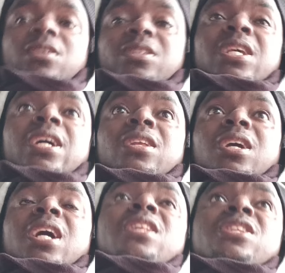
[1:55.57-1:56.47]
they
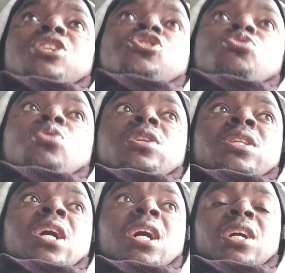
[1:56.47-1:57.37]
can't destroy
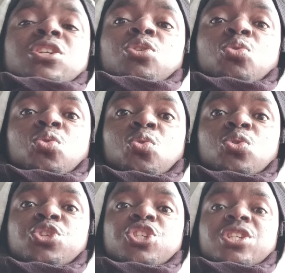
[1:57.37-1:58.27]
that
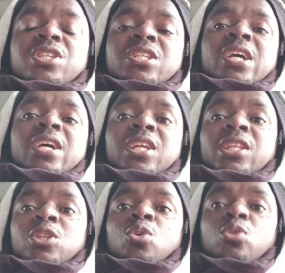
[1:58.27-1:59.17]
which they
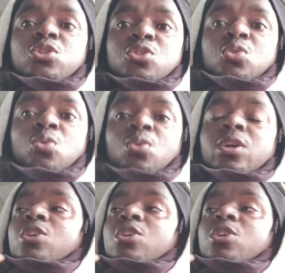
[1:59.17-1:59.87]
don't know.